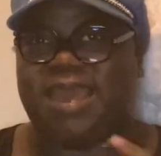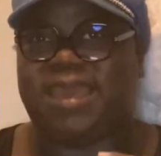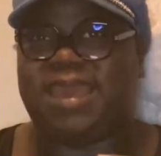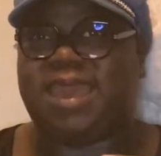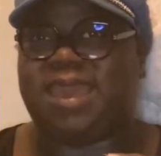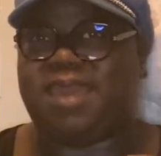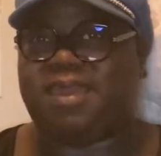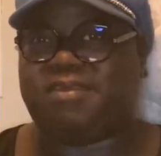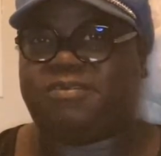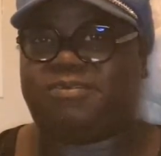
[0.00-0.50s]

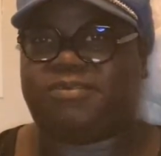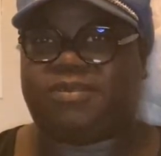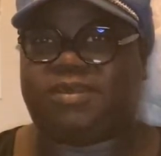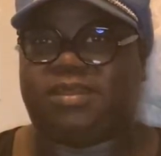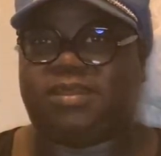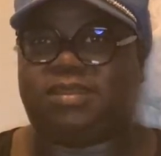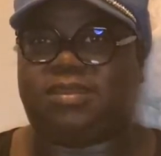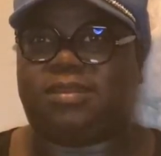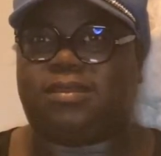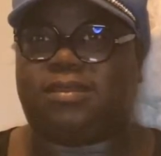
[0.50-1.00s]
have a
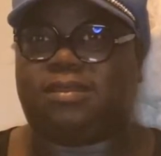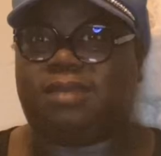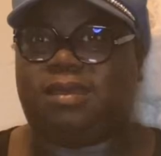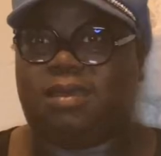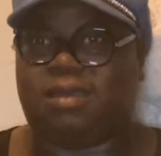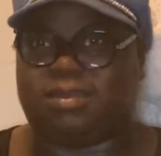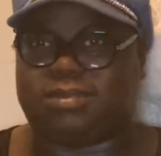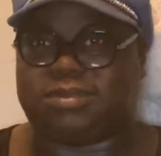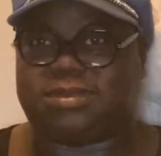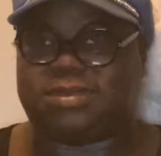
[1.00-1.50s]

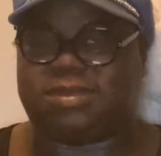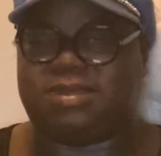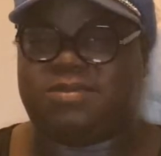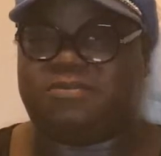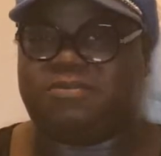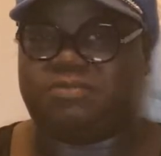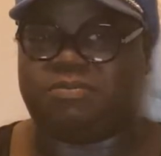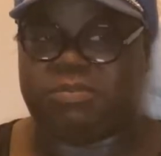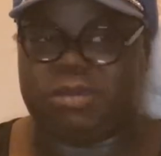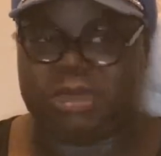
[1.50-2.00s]
lot
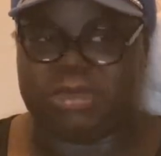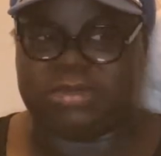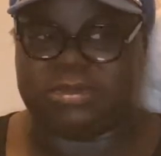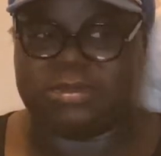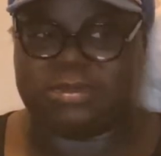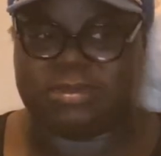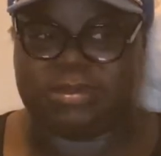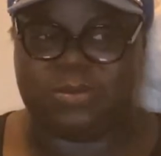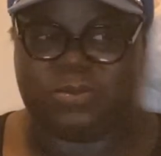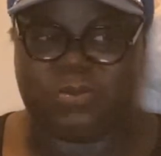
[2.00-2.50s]
of mist.